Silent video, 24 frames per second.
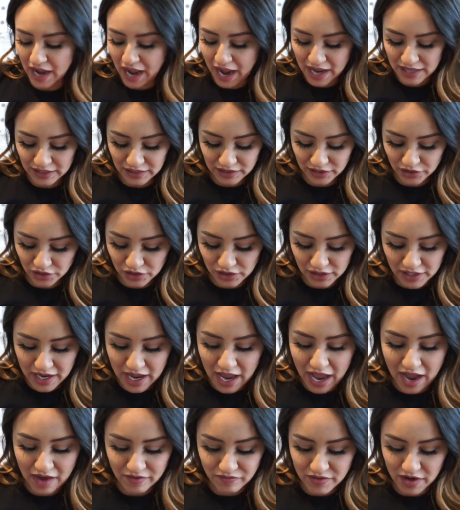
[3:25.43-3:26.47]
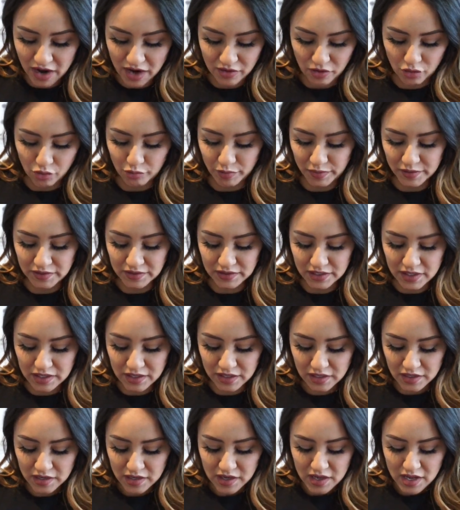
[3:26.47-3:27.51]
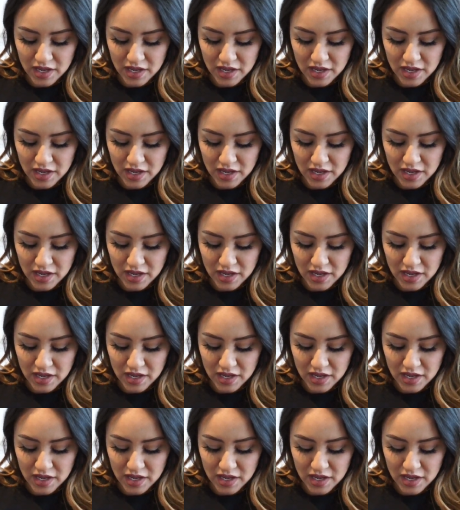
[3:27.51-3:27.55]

I literally have not opened it,